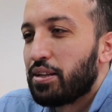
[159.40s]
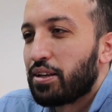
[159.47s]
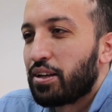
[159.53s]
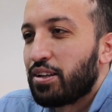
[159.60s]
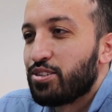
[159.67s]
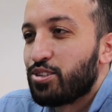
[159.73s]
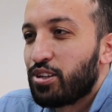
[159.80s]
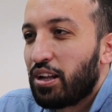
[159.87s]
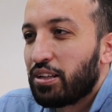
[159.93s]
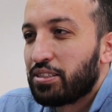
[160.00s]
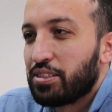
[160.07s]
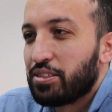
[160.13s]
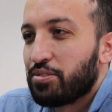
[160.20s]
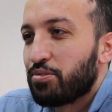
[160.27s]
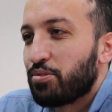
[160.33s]

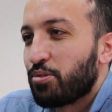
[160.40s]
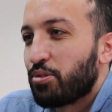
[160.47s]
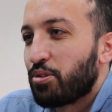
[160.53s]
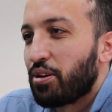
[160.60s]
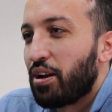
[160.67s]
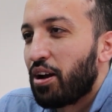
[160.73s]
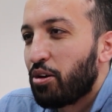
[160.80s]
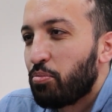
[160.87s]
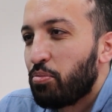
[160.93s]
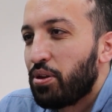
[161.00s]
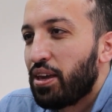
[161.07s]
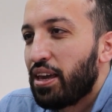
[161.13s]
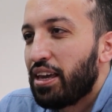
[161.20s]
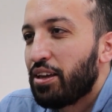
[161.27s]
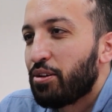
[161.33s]
consultant for
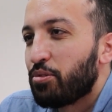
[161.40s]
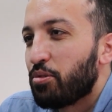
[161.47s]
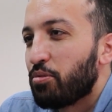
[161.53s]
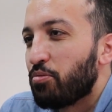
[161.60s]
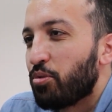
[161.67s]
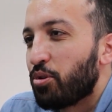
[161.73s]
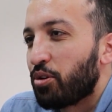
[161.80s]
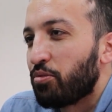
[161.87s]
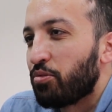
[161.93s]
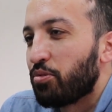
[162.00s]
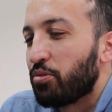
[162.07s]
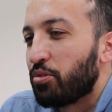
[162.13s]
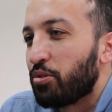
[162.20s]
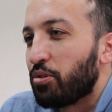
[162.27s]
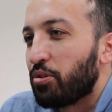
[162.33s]
RPA, who worked
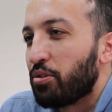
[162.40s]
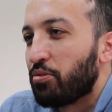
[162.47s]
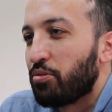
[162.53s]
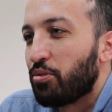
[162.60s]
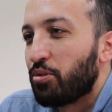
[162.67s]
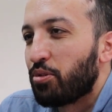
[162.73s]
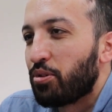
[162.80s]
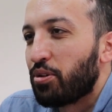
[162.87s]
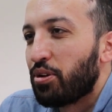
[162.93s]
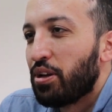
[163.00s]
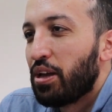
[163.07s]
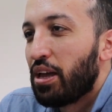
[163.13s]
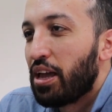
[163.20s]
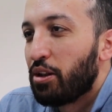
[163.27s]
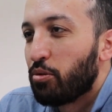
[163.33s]
for
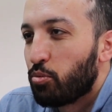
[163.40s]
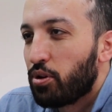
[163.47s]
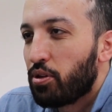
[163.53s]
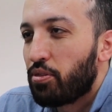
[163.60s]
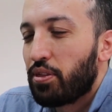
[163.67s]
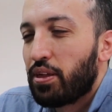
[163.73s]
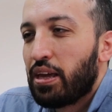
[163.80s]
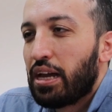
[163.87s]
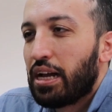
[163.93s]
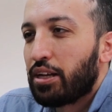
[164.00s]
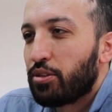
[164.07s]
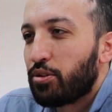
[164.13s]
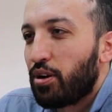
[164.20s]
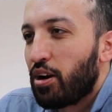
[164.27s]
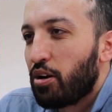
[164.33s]
and with
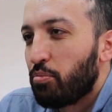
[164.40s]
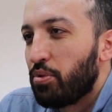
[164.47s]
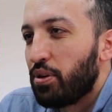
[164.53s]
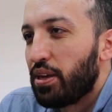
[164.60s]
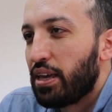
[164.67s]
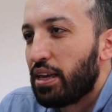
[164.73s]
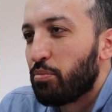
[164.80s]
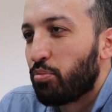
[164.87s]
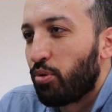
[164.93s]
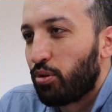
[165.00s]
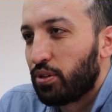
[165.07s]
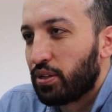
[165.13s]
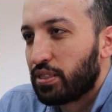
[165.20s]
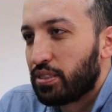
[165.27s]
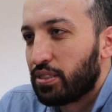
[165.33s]
other RPA
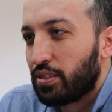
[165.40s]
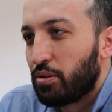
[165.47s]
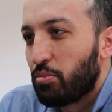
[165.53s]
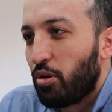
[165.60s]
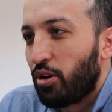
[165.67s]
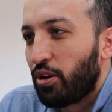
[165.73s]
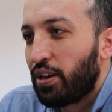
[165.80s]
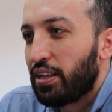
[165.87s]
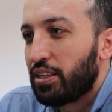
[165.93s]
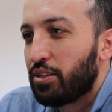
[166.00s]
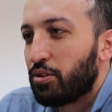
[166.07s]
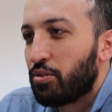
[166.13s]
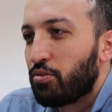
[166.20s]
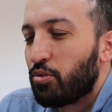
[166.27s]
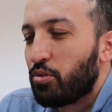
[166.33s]
products on the market,
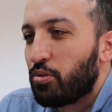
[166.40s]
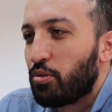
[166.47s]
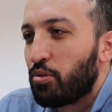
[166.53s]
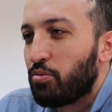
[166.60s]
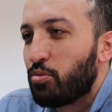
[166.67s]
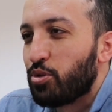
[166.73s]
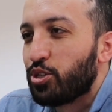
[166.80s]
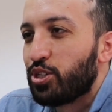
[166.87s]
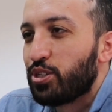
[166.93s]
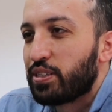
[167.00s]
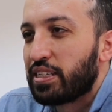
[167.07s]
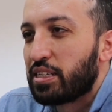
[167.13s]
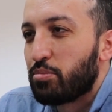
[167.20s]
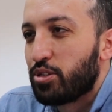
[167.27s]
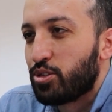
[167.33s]
of which he's
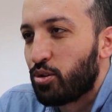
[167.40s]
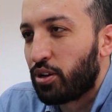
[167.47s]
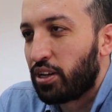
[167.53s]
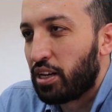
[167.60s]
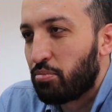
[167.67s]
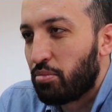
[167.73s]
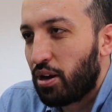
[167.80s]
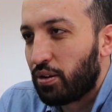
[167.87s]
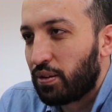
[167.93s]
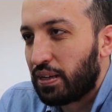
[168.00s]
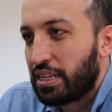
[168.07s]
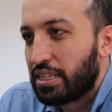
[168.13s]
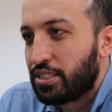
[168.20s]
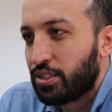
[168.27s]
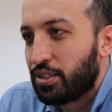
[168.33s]
going to be talking about
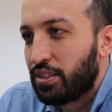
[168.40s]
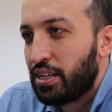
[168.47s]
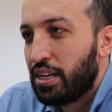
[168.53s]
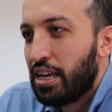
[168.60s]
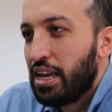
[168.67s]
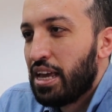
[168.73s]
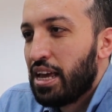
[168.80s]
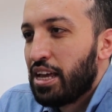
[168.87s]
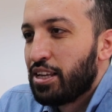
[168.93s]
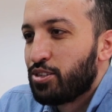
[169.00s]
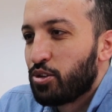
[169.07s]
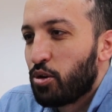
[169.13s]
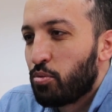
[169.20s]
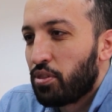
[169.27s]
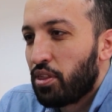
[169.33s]
later.
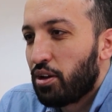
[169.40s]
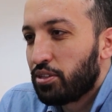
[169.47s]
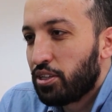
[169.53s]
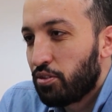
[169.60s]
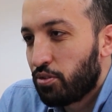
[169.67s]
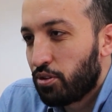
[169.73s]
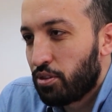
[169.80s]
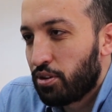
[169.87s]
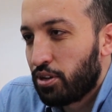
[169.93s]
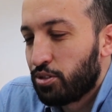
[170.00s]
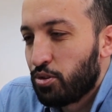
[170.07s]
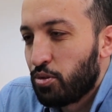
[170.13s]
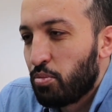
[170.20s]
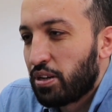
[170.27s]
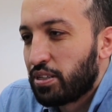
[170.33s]
So without any further
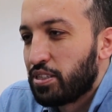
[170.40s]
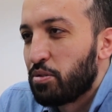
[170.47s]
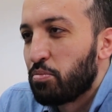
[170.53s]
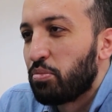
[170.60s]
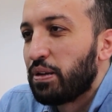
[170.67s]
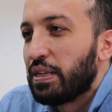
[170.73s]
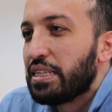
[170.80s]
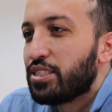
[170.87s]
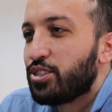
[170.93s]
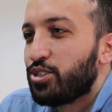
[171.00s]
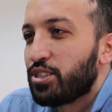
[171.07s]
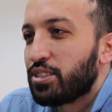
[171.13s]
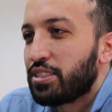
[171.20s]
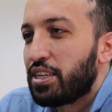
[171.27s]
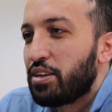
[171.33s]
ado, Maxim, please
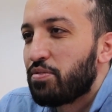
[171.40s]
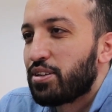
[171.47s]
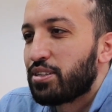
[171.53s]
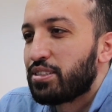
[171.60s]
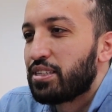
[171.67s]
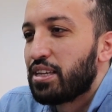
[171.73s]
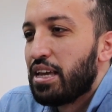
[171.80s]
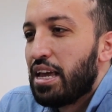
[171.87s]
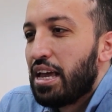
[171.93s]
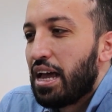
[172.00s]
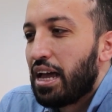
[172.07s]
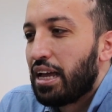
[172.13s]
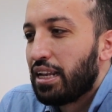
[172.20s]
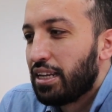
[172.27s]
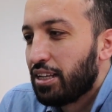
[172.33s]
just give us
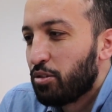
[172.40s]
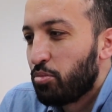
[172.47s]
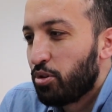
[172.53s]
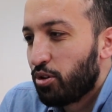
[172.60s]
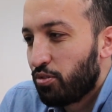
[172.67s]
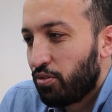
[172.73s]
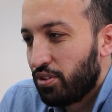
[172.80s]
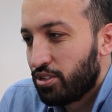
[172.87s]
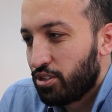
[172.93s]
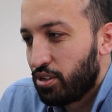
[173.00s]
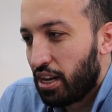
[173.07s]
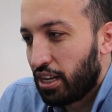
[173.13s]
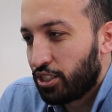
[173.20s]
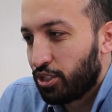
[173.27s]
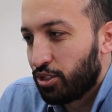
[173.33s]
a little bit of
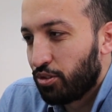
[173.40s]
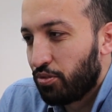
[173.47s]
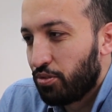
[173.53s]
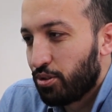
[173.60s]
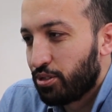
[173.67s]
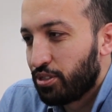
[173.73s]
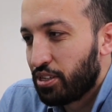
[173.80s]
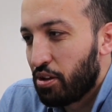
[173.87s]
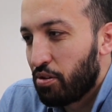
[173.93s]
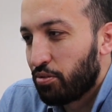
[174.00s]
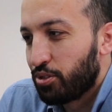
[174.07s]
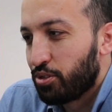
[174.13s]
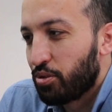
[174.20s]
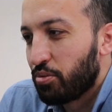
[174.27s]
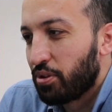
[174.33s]
introduction of yourself
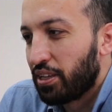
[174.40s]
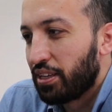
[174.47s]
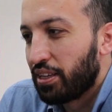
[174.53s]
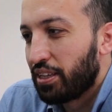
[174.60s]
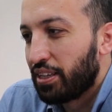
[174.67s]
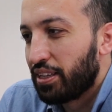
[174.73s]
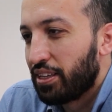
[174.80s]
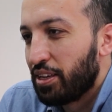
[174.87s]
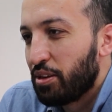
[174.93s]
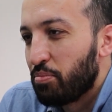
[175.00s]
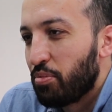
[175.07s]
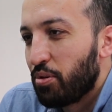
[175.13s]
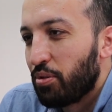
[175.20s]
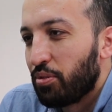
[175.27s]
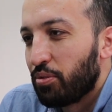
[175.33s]
so we can
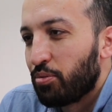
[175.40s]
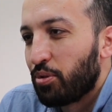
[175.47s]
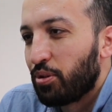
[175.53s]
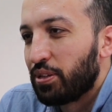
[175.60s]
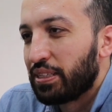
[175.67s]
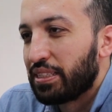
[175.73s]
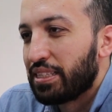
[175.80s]
keep on rolling